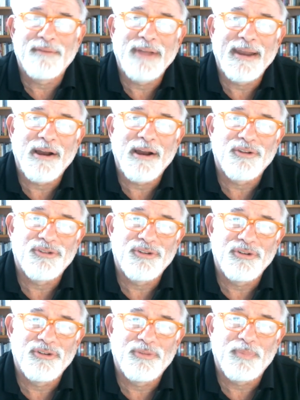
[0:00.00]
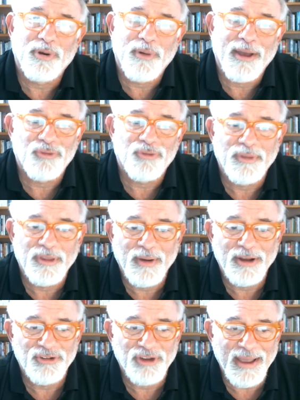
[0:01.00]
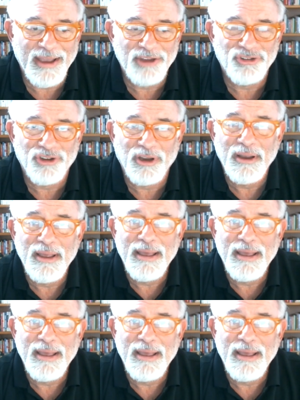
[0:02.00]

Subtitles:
letting our students progress with their education